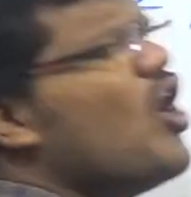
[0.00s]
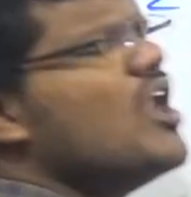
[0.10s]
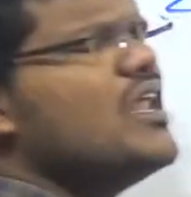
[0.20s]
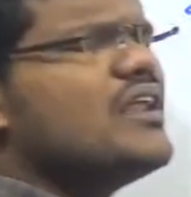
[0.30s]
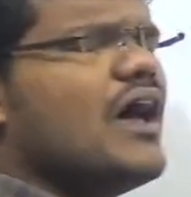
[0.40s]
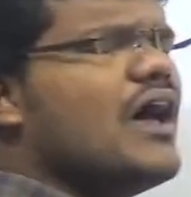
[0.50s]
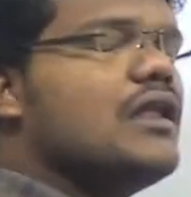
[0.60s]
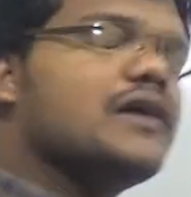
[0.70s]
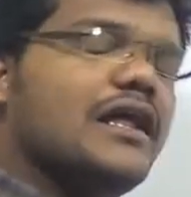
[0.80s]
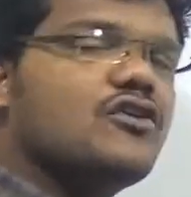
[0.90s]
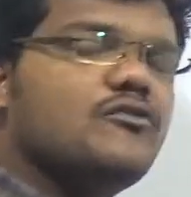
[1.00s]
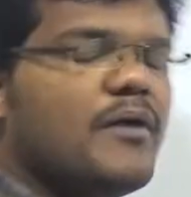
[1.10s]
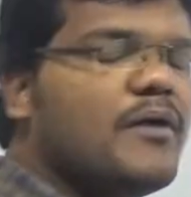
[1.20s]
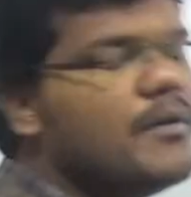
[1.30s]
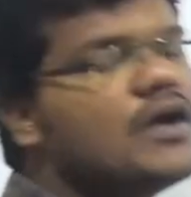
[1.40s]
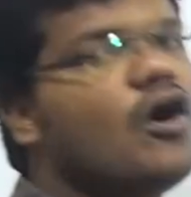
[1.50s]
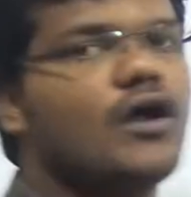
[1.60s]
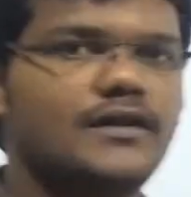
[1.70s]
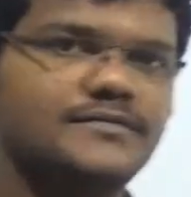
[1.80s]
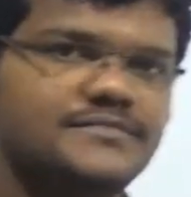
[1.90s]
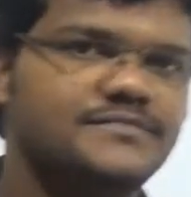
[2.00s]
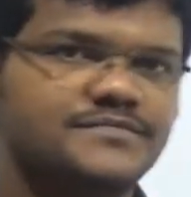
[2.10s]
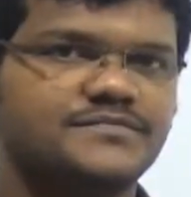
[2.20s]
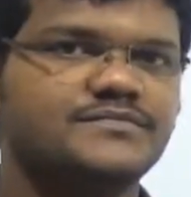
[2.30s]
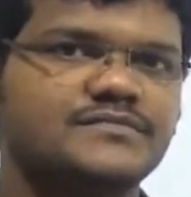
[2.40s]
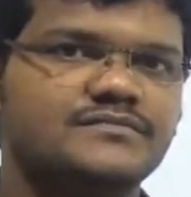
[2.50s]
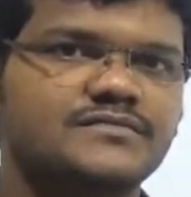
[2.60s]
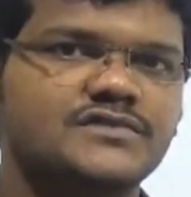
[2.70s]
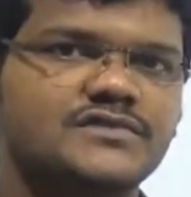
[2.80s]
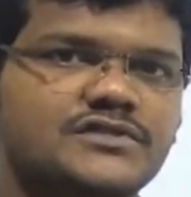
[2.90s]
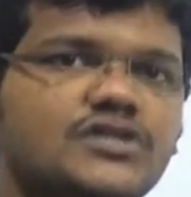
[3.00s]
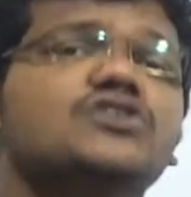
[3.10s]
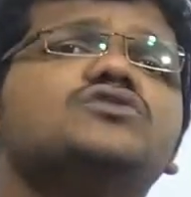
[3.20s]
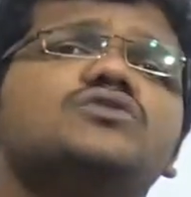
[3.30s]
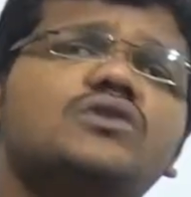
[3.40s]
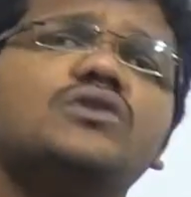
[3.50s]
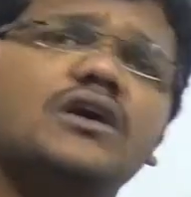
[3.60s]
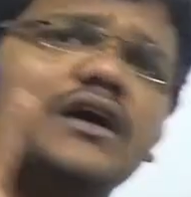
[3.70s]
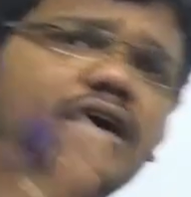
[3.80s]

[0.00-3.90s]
alkyl group among all. So